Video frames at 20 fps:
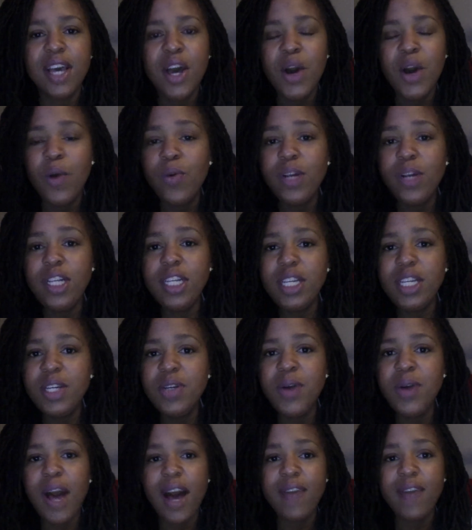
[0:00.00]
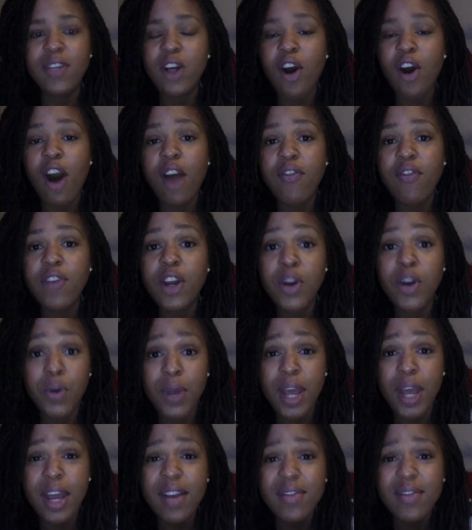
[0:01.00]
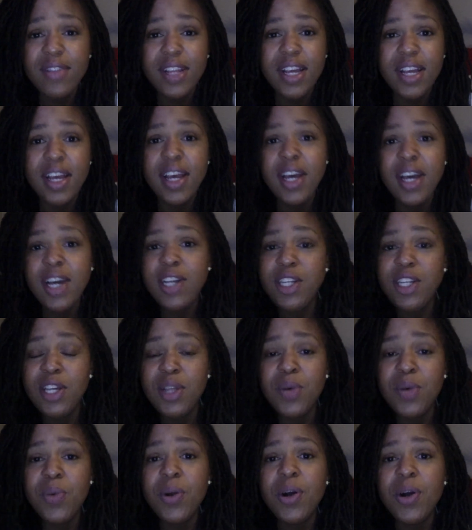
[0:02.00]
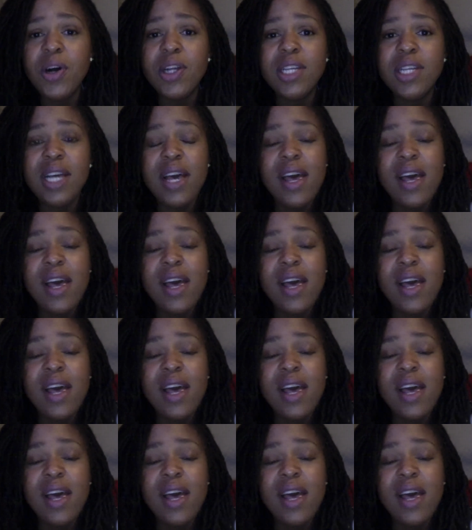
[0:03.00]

What do you have to offer creatively to the world?